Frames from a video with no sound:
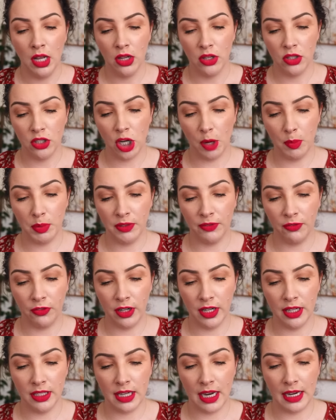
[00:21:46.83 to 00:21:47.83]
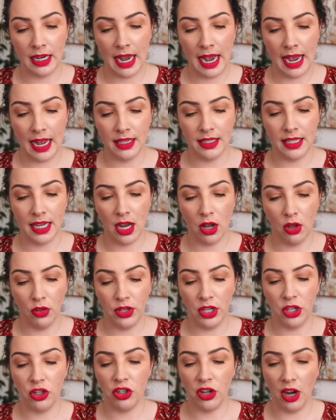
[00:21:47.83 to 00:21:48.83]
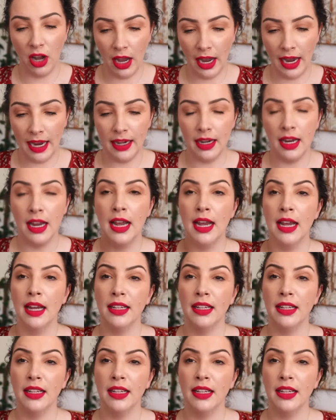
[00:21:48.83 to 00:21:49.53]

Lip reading: Stops frizz and adds healthy shine.